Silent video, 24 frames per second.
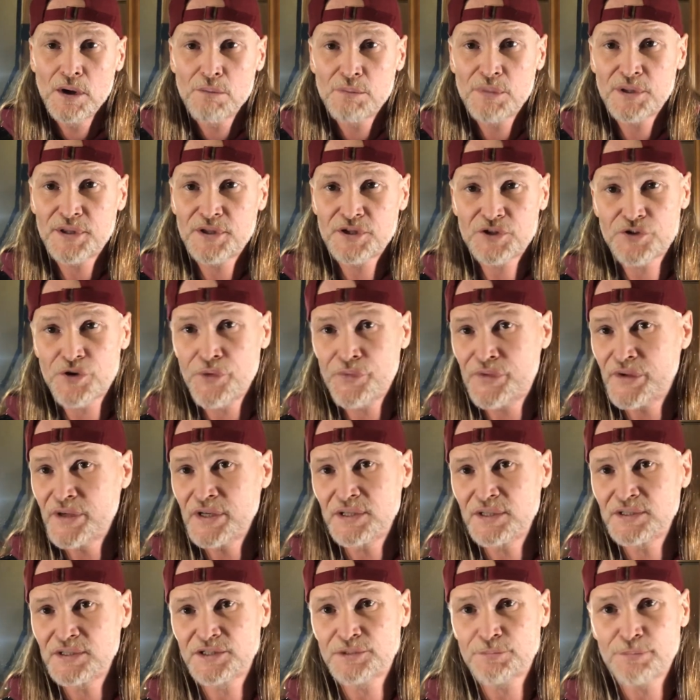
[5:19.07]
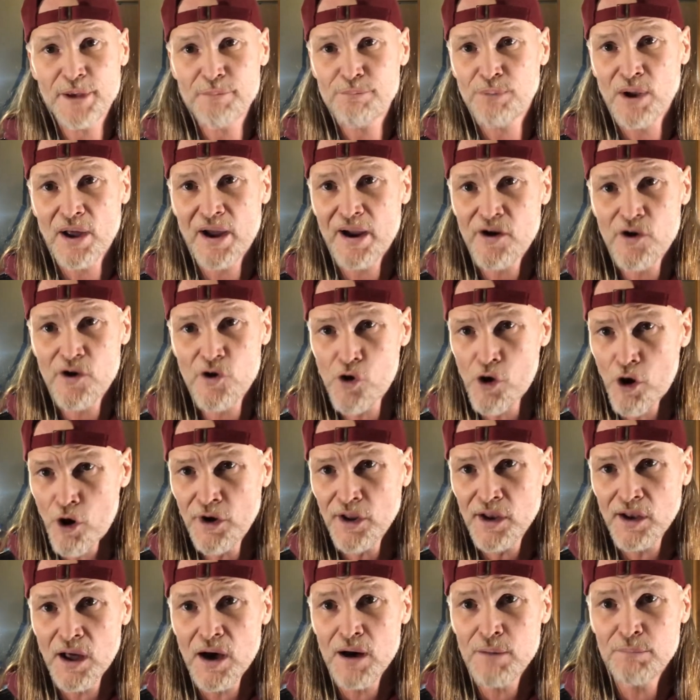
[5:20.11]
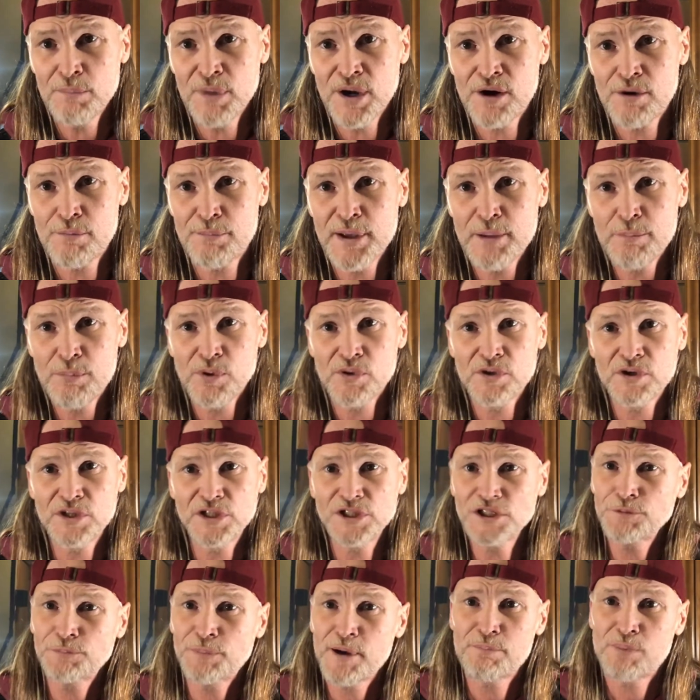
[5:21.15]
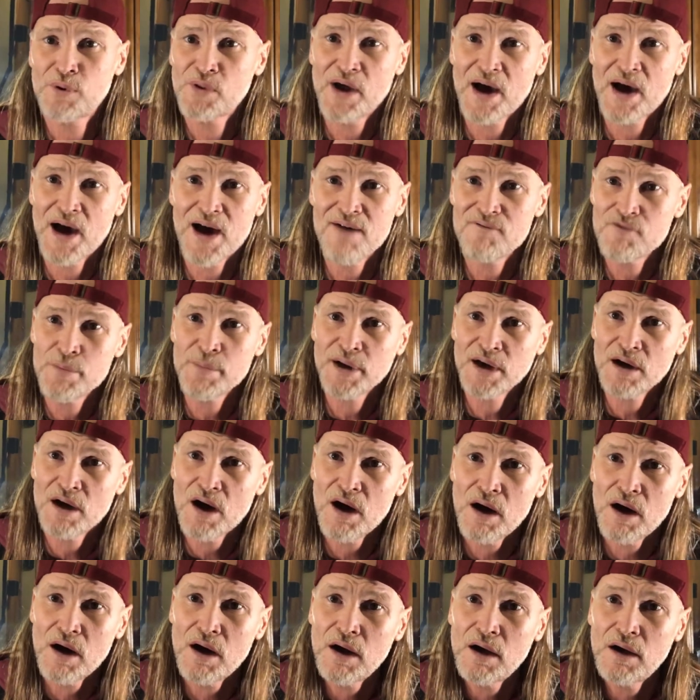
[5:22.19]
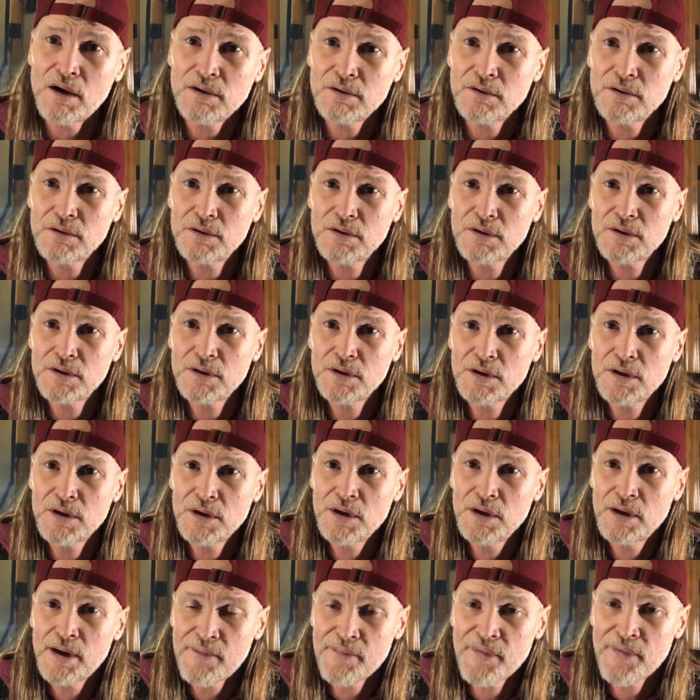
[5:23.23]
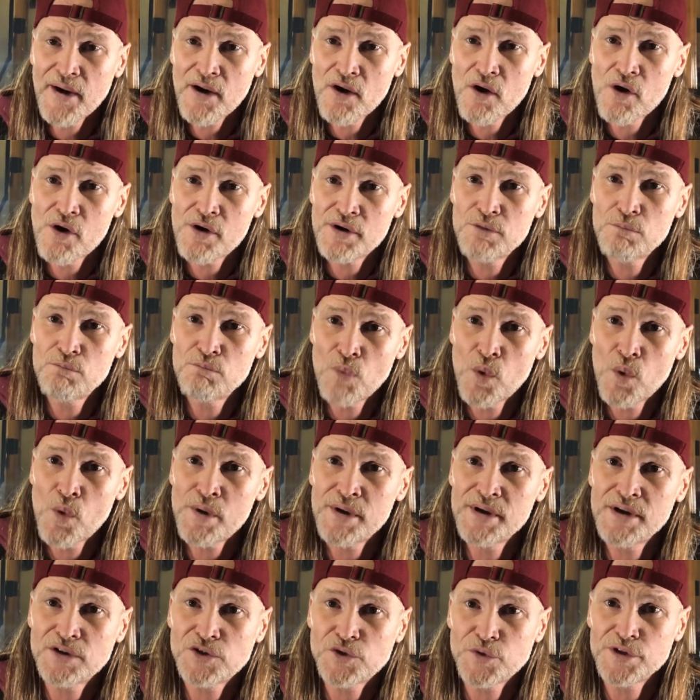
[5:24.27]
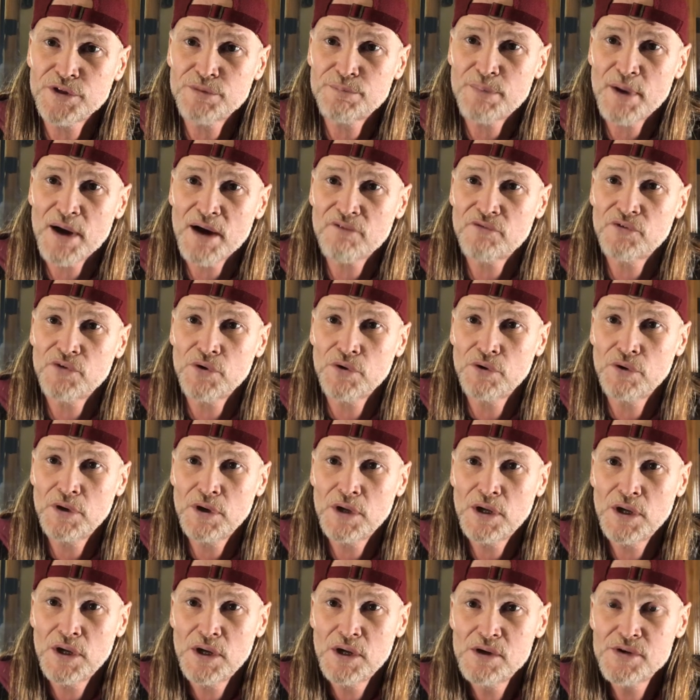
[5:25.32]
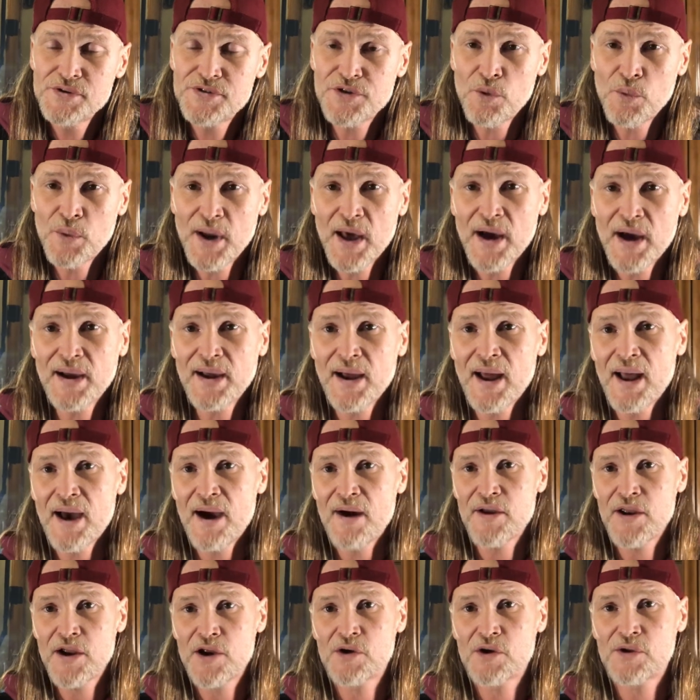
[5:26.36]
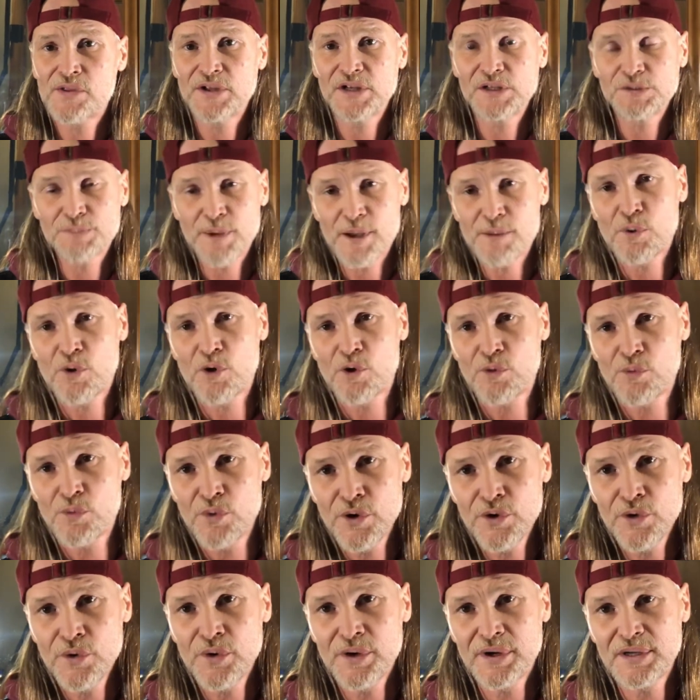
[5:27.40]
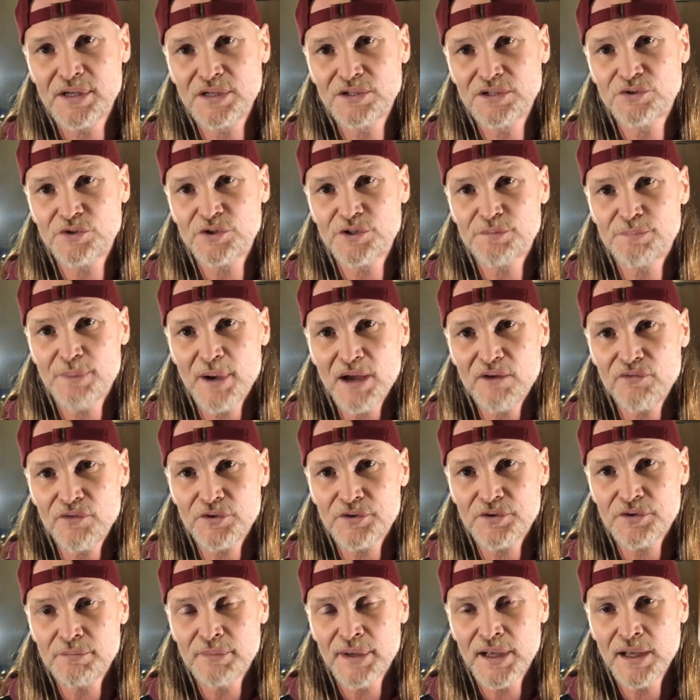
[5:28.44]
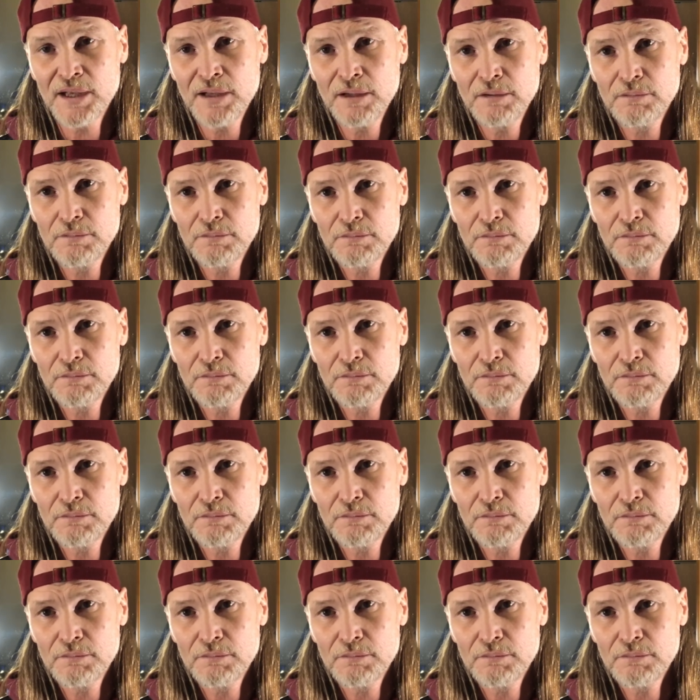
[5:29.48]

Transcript: But the truth is, people out here aren't a lot better people. They're just people that haven't been caught. And they are more disrespectful. So when I got out here and these people are rude and disrespectful to me,